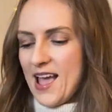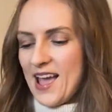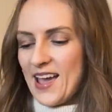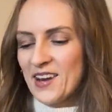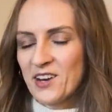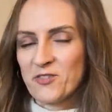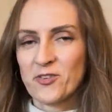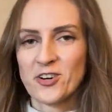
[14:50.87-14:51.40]

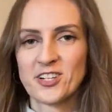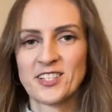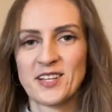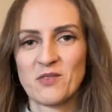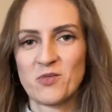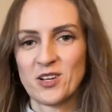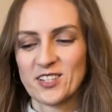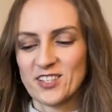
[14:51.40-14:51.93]
And at first I
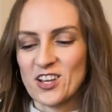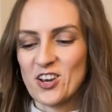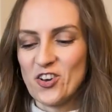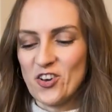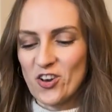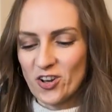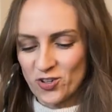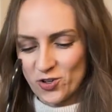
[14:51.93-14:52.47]
was
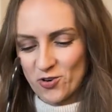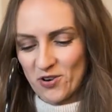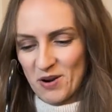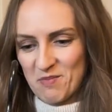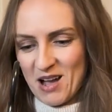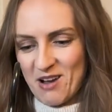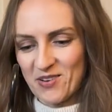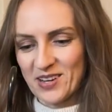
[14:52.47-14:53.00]
not sure
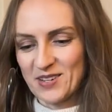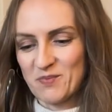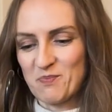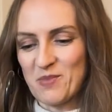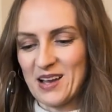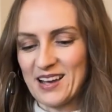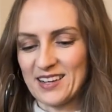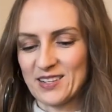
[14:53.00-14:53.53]
about it,
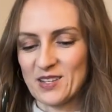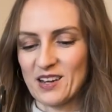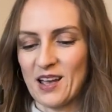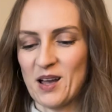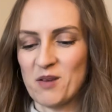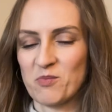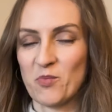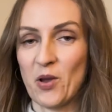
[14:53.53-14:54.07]
but
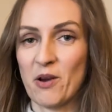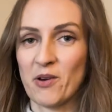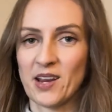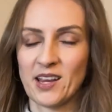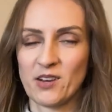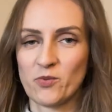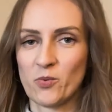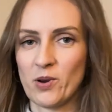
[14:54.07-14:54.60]
wearing
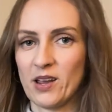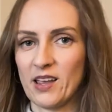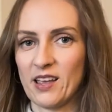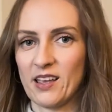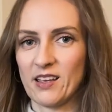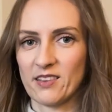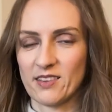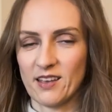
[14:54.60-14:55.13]
it
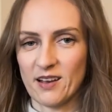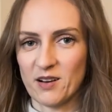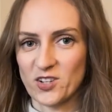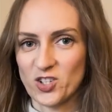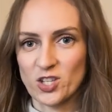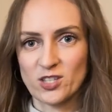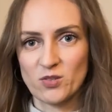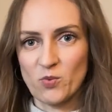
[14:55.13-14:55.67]
with
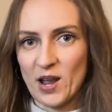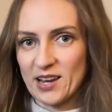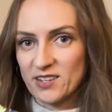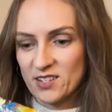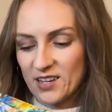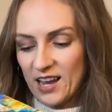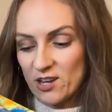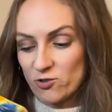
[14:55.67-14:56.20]
just
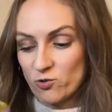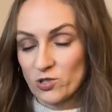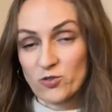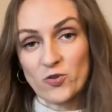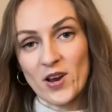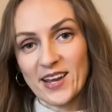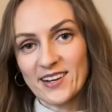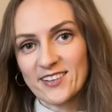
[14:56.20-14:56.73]
white casual
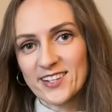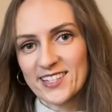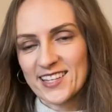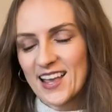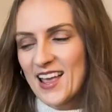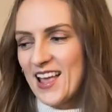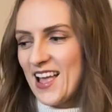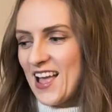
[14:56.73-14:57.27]
trainers,
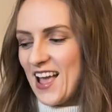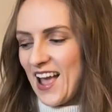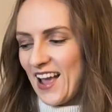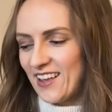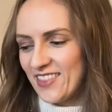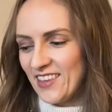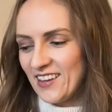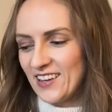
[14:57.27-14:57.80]

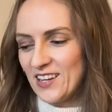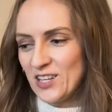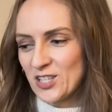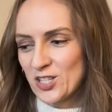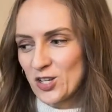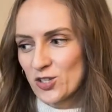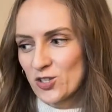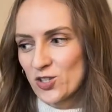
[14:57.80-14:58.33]
I think it
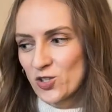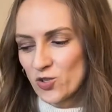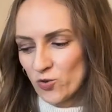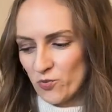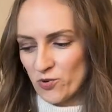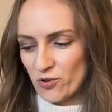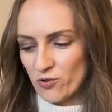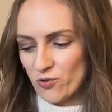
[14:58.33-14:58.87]
is
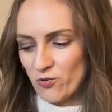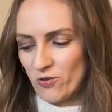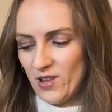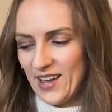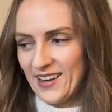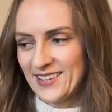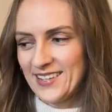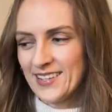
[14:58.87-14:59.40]
super cool.
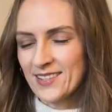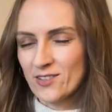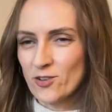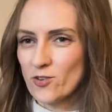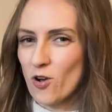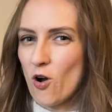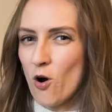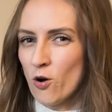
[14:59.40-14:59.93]
And this
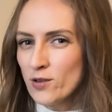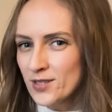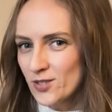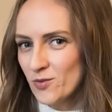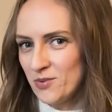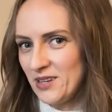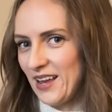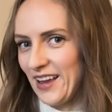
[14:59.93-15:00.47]
could
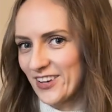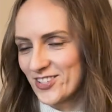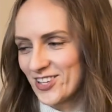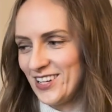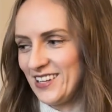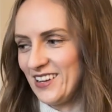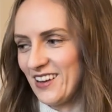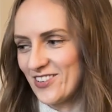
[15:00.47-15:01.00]
also be
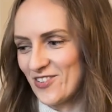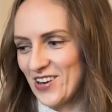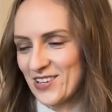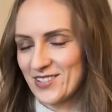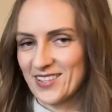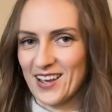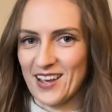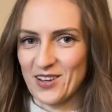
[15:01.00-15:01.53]
actually a
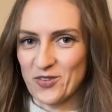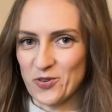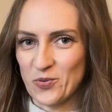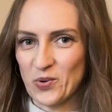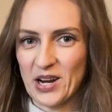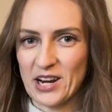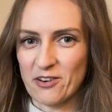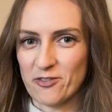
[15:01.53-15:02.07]
dress I could
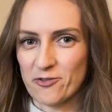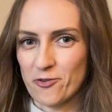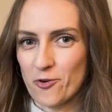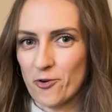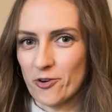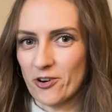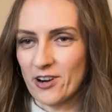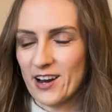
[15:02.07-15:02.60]
wear
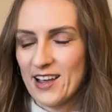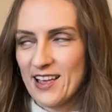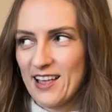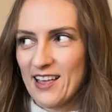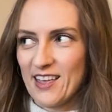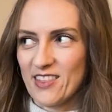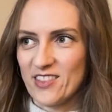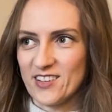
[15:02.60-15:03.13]
for
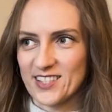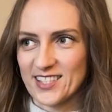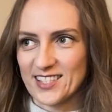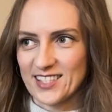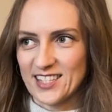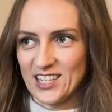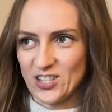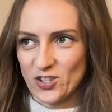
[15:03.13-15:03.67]
the
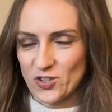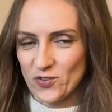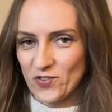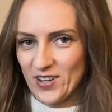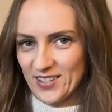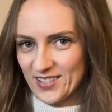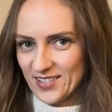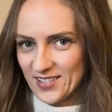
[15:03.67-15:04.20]
Stitch
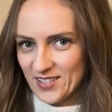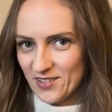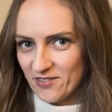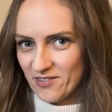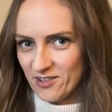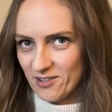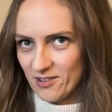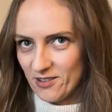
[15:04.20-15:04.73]

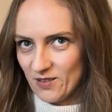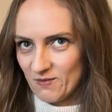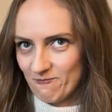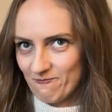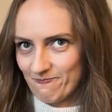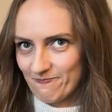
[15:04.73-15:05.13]
Festival.